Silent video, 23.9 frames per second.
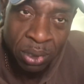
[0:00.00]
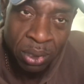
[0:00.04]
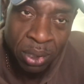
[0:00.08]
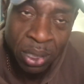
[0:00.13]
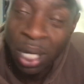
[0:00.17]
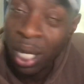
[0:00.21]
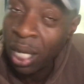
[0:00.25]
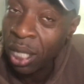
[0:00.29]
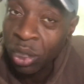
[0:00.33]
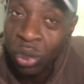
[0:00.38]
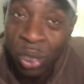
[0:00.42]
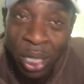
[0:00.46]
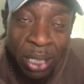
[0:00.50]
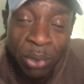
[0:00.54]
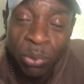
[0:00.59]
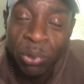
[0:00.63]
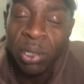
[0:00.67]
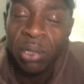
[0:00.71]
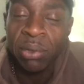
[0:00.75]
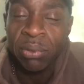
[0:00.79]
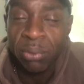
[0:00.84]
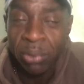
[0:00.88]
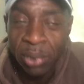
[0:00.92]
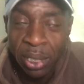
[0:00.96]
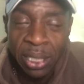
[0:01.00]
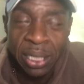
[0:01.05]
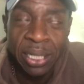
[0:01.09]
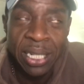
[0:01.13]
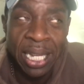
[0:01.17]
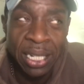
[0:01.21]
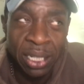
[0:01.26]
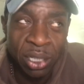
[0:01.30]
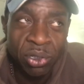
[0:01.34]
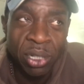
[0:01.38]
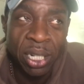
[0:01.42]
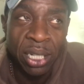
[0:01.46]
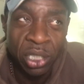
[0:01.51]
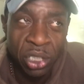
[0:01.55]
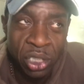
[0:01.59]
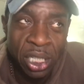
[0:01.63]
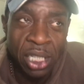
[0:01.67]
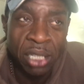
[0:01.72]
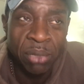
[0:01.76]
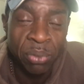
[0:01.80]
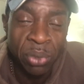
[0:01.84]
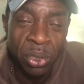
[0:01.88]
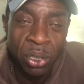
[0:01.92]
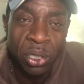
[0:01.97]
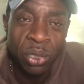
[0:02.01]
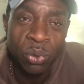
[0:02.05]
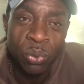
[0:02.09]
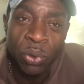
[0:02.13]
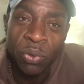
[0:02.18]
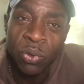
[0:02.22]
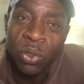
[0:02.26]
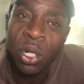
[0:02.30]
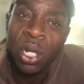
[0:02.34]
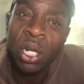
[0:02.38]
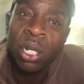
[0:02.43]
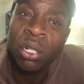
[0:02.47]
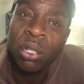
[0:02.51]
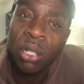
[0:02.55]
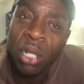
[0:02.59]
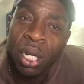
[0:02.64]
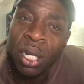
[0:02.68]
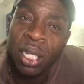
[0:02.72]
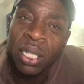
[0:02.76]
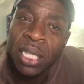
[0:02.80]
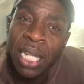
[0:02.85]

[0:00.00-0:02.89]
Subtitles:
It can attract shit because we've got a lot of